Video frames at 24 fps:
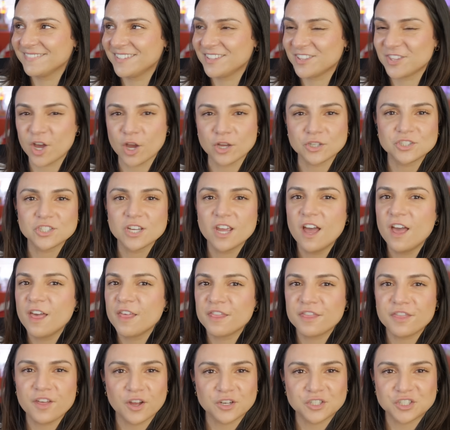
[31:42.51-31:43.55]
Thought
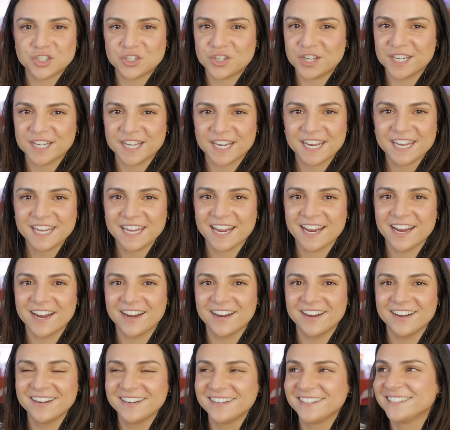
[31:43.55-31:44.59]
thought you didn't
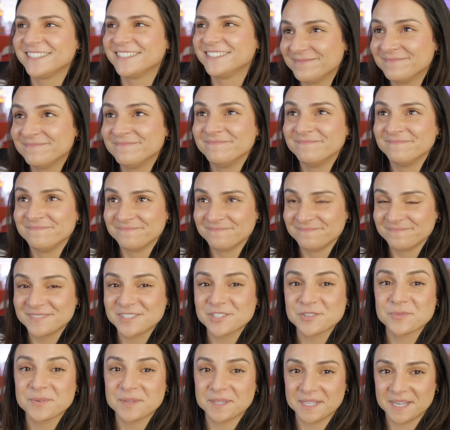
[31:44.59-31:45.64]
care. It's
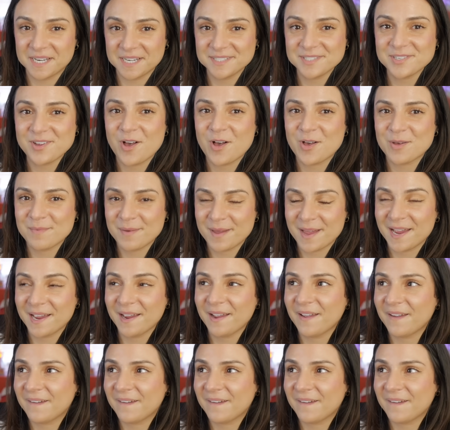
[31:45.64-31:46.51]
a really nice callback.